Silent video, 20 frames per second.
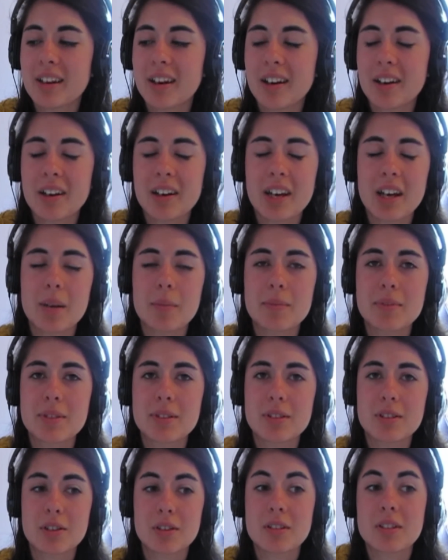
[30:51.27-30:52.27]
Hunger
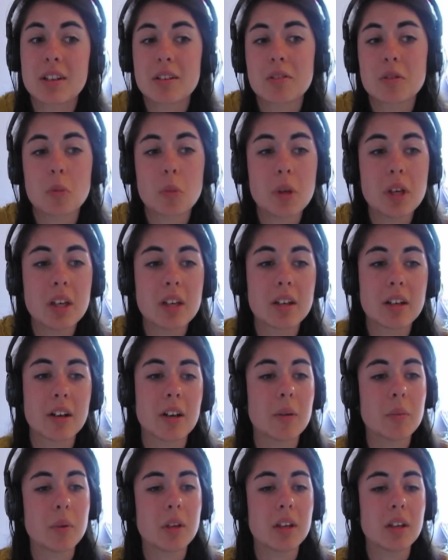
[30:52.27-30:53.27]
Games turns out to be.
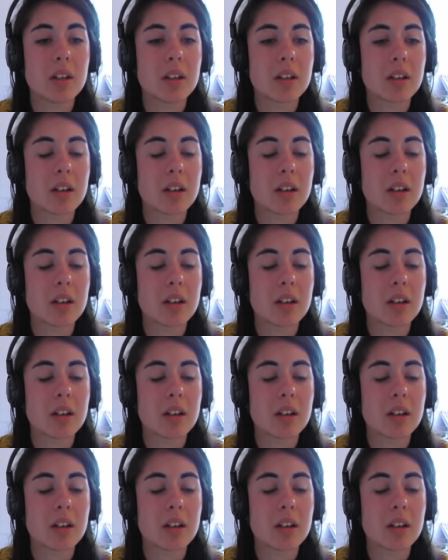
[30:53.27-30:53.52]
I mean,